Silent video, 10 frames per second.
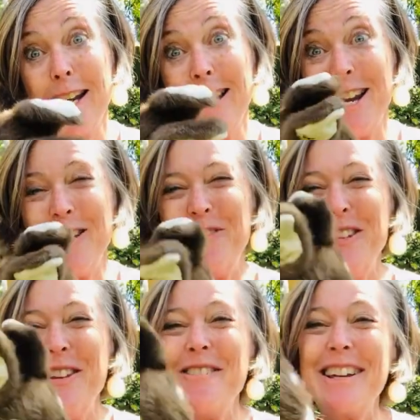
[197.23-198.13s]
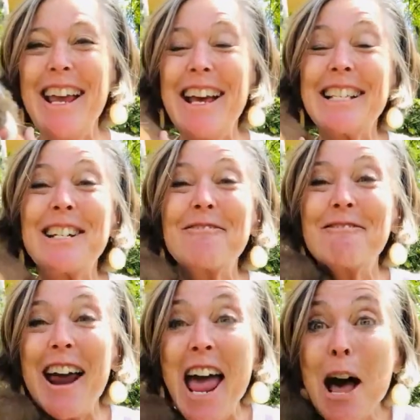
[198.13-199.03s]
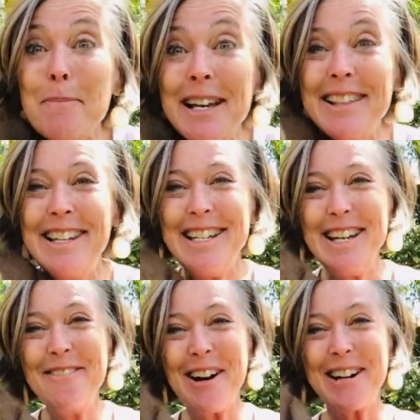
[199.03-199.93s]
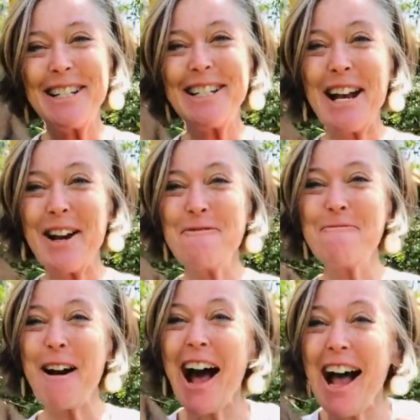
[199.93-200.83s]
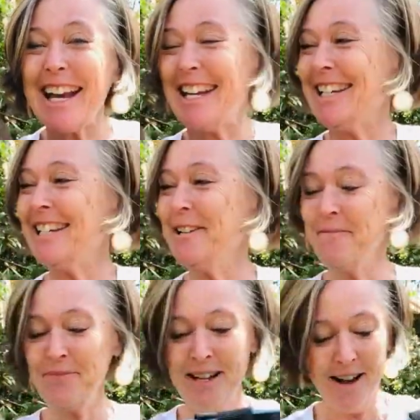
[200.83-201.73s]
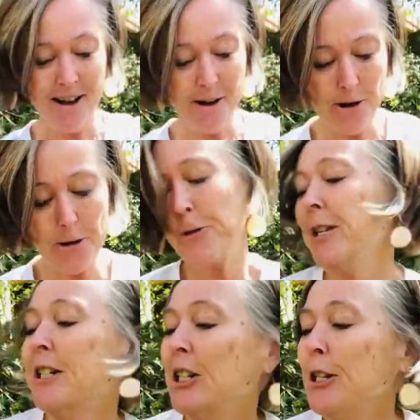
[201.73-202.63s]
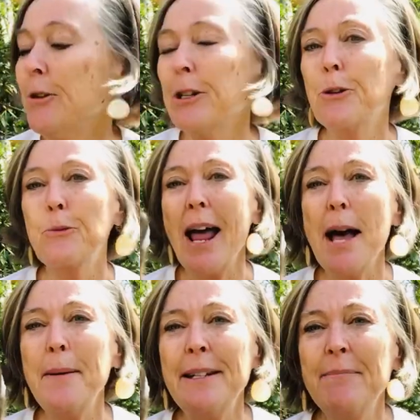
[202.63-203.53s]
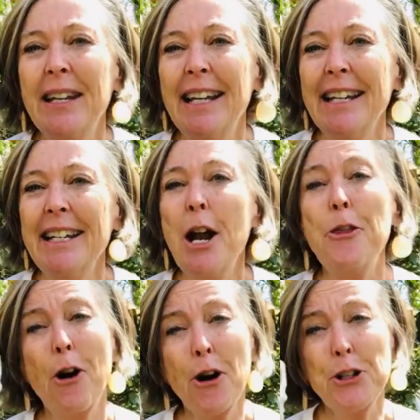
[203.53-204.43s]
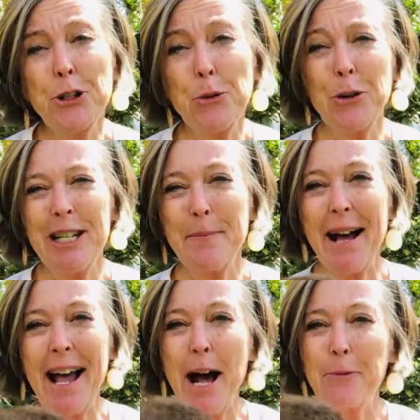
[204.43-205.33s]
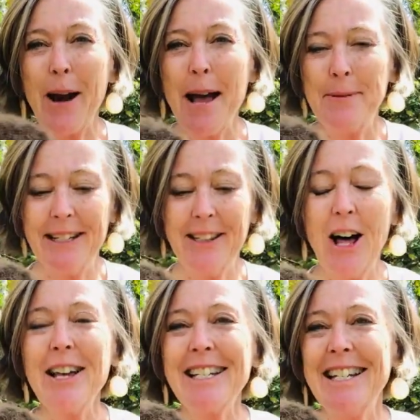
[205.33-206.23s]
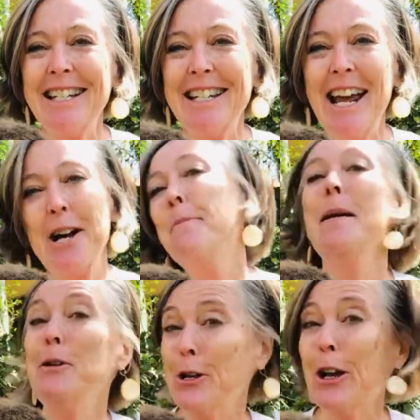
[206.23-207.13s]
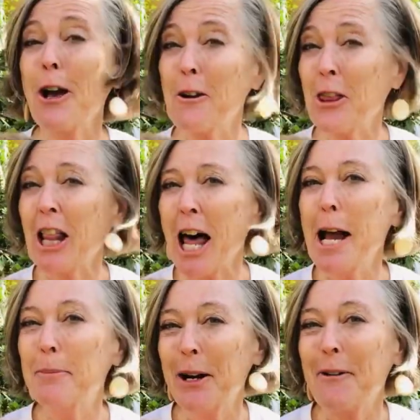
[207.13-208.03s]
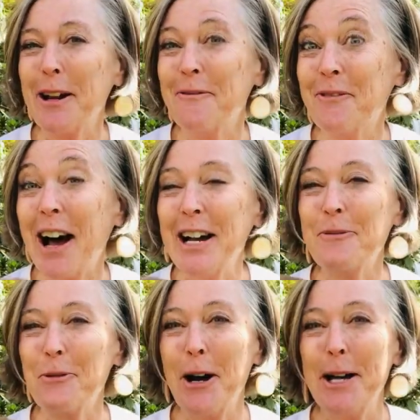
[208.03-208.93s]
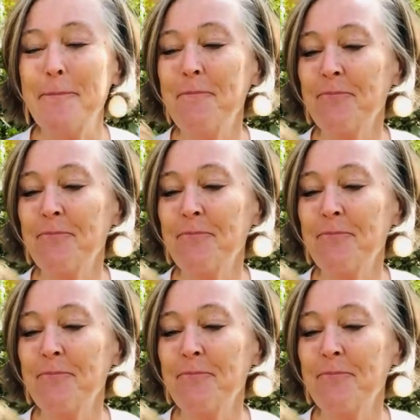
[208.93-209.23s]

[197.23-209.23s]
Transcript: If you guessed rabbit, then you are so right. Oh, this cute little rabbit. You know, there are stories about how rabbit lost his tail. Maybe you could go to the library and find one.